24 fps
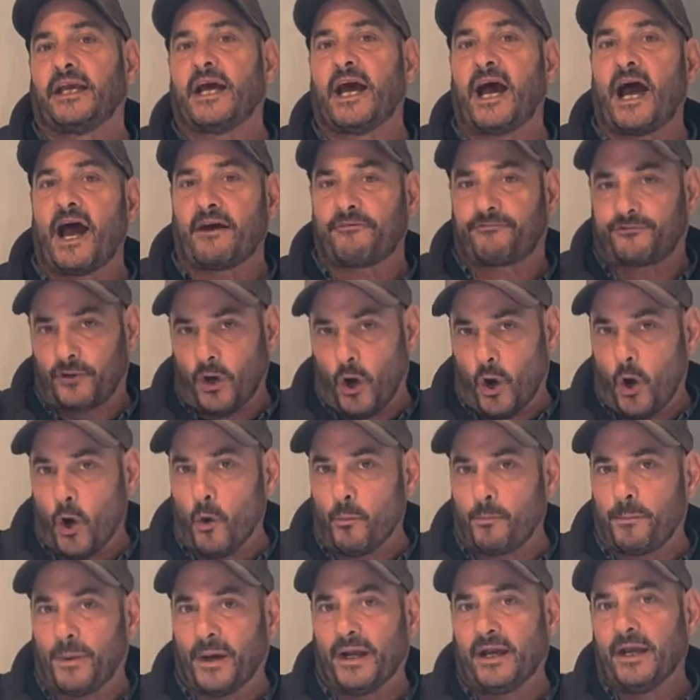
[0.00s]
you have to
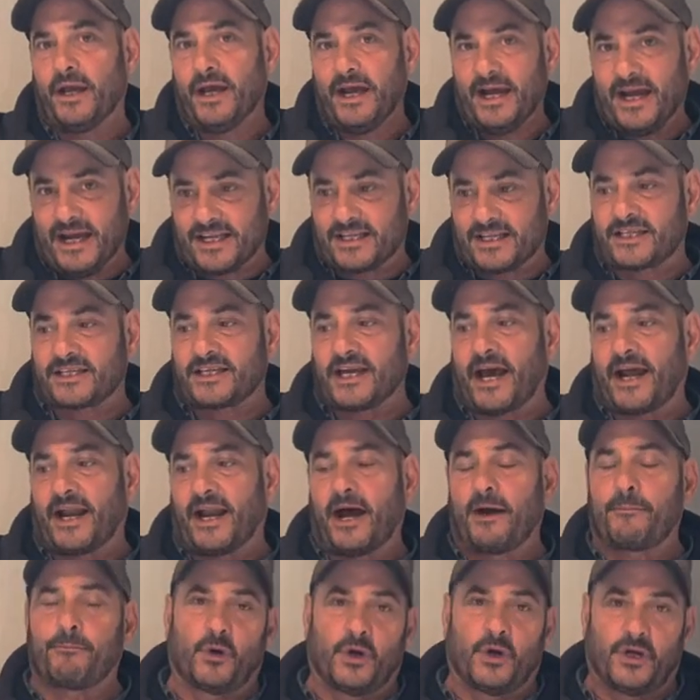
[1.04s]
open and set
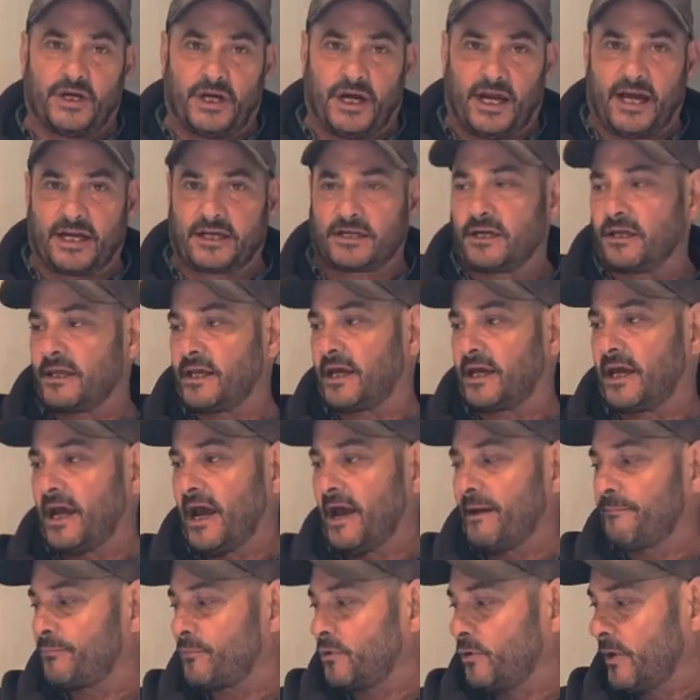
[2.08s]
up when you get to the
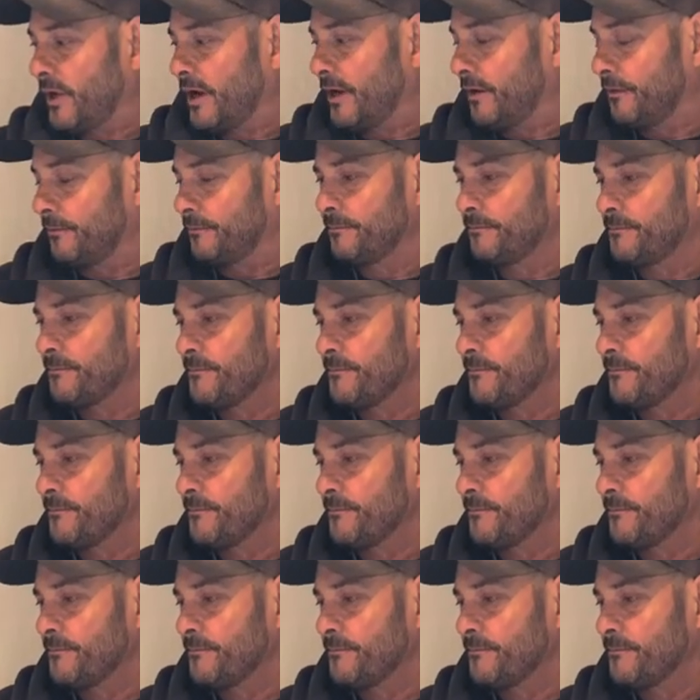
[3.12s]
campground.